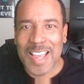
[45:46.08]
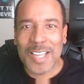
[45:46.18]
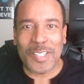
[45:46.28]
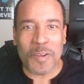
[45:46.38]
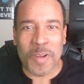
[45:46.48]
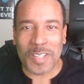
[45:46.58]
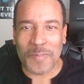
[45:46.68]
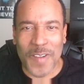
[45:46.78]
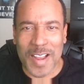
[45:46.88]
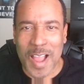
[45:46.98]
she went the
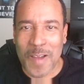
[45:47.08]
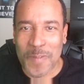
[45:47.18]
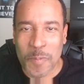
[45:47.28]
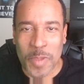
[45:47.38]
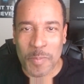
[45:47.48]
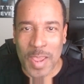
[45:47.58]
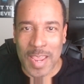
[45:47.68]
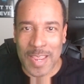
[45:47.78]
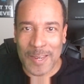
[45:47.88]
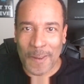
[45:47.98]
fuck off on me, man.